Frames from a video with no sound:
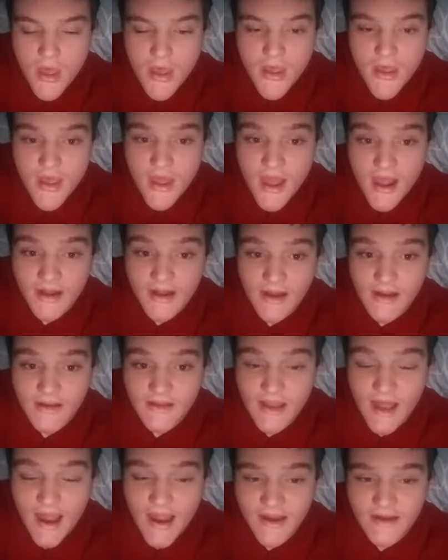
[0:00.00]
and I
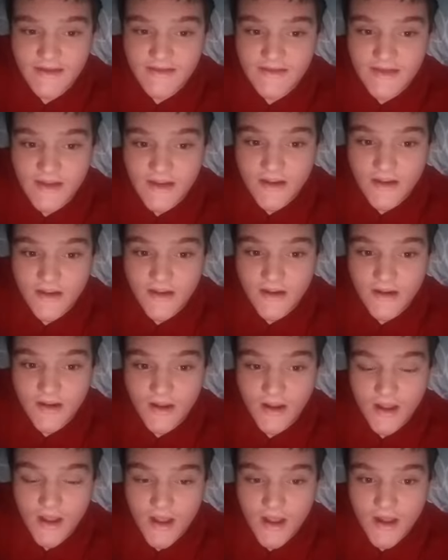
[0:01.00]
liked
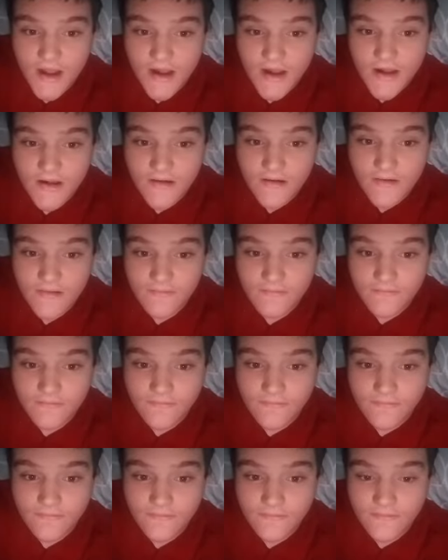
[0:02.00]

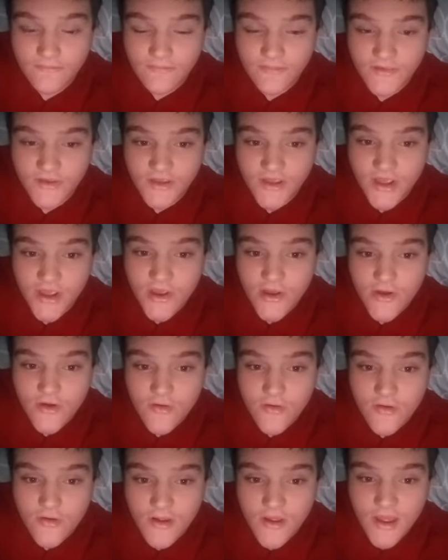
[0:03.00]
um,
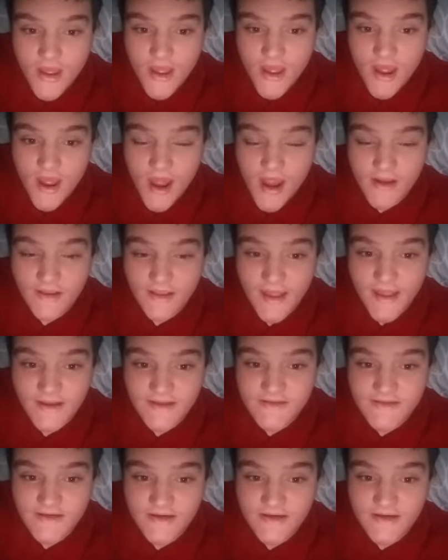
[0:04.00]
you. I liked